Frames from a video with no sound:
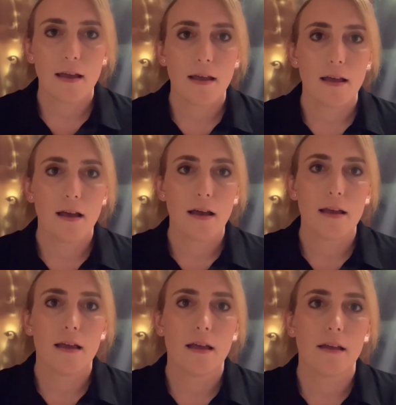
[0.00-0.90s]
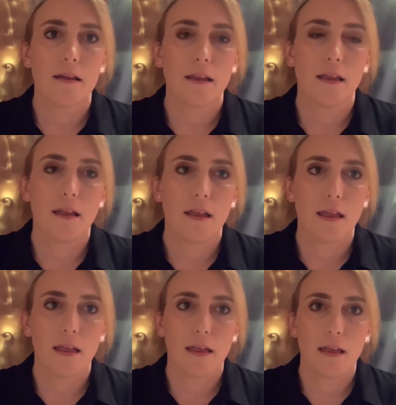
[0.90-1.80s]

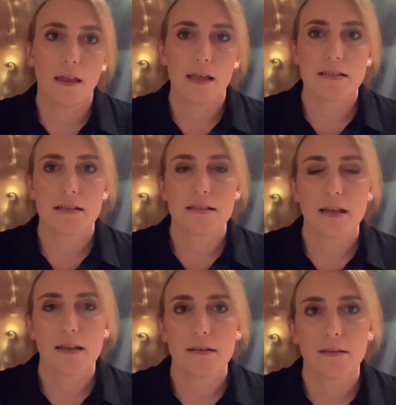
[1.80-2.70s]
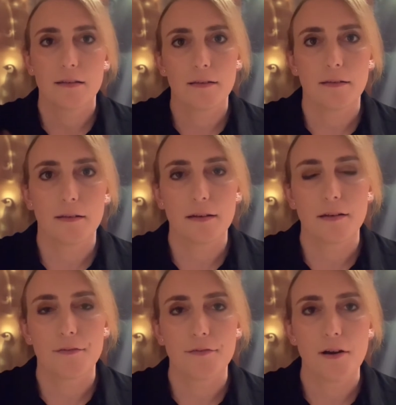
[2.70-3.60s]
as I said, I'm going to
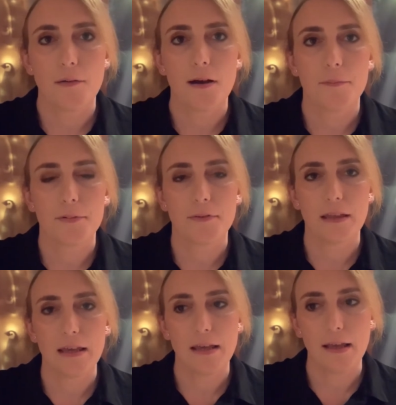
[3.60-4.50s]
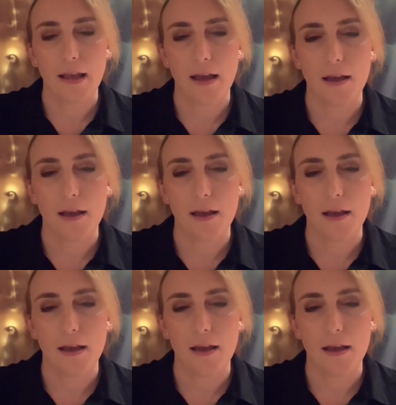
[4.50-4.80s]
throw up the